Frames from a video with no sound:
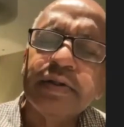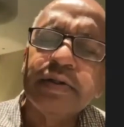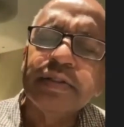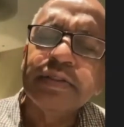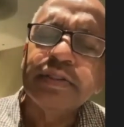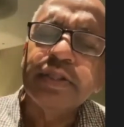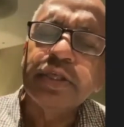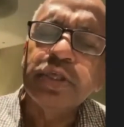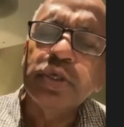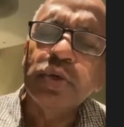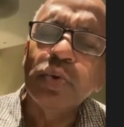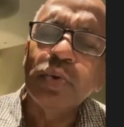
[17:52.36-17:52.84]

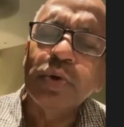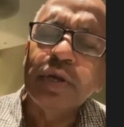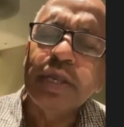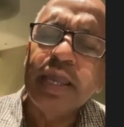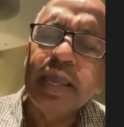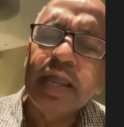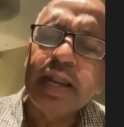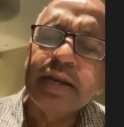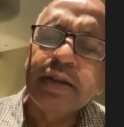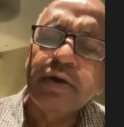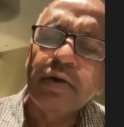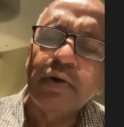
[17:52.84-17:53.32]
the yogi
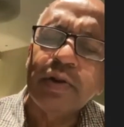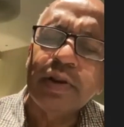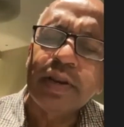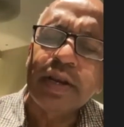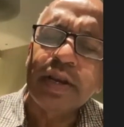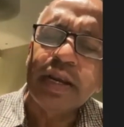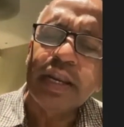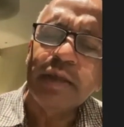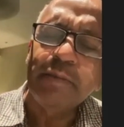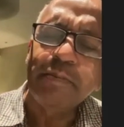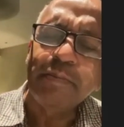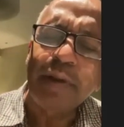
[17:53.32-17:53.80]
had
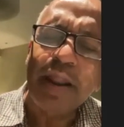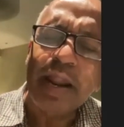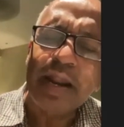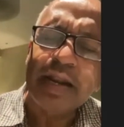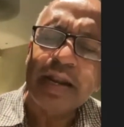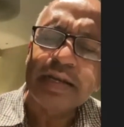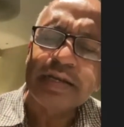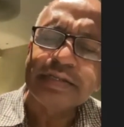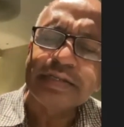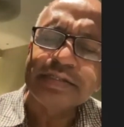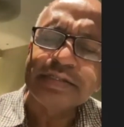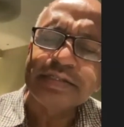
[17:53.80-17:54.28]
already
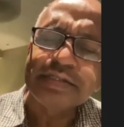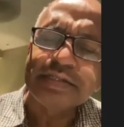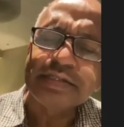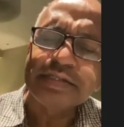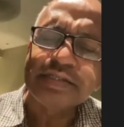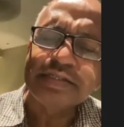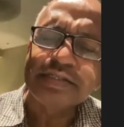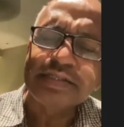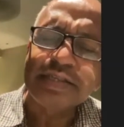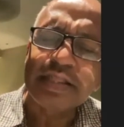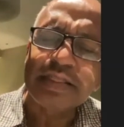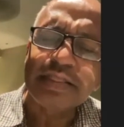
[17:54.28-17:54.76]
practiced
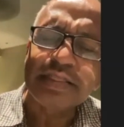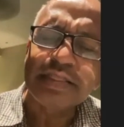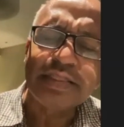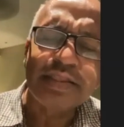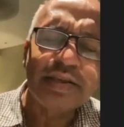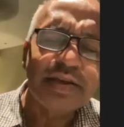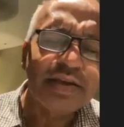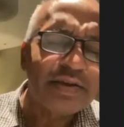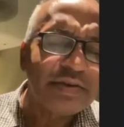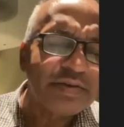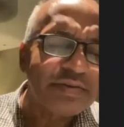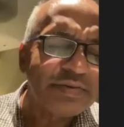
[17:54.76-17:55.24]

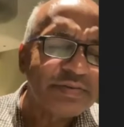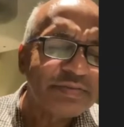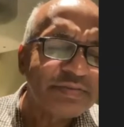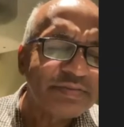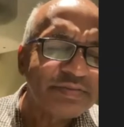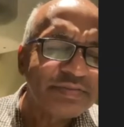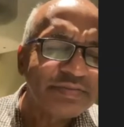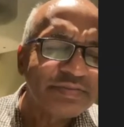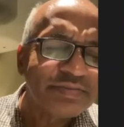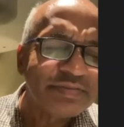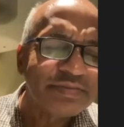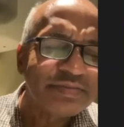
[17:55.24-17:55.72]
Satya,
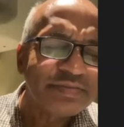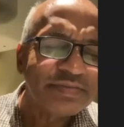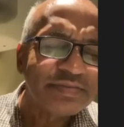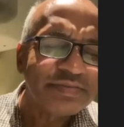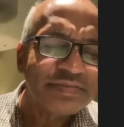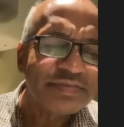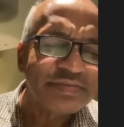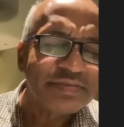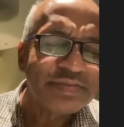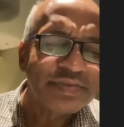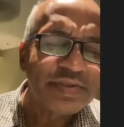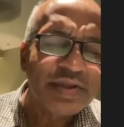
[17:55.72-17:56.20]

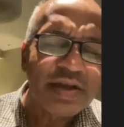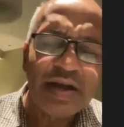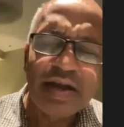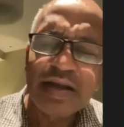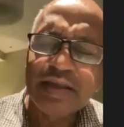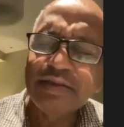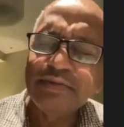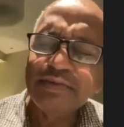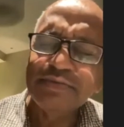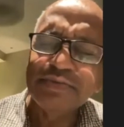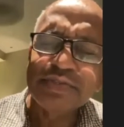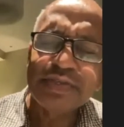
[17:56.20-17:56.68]

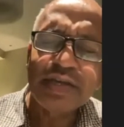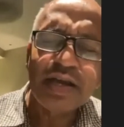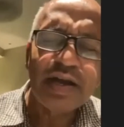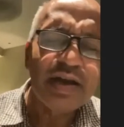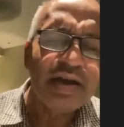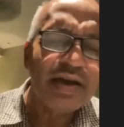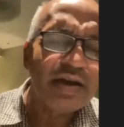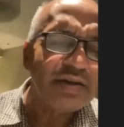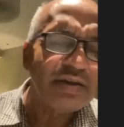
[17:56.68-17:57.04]
Ahimsa,